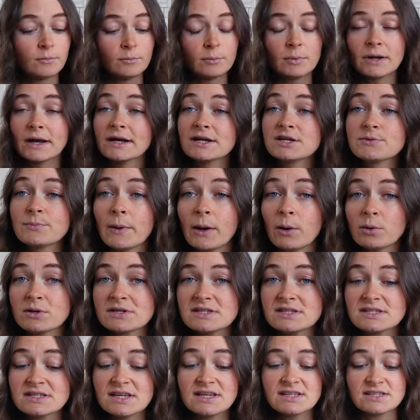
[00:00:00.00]
But I just buy what's
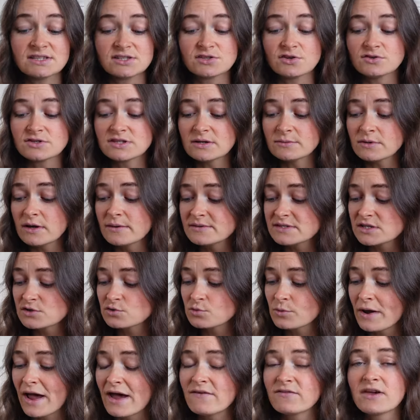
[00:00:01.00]
in season. So sometimes this
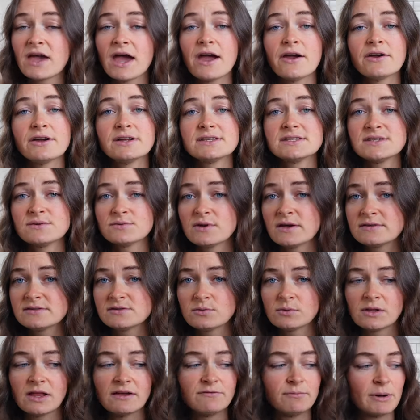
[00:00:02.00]
will have carrots, sometimes it
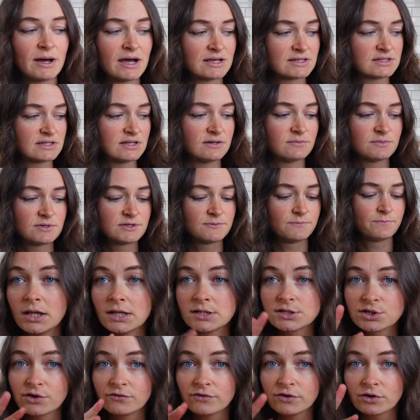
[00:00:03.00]
will have parsnips.
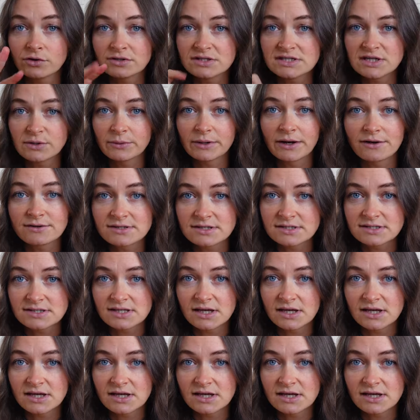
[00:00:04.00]
Let's go have a look and see what else is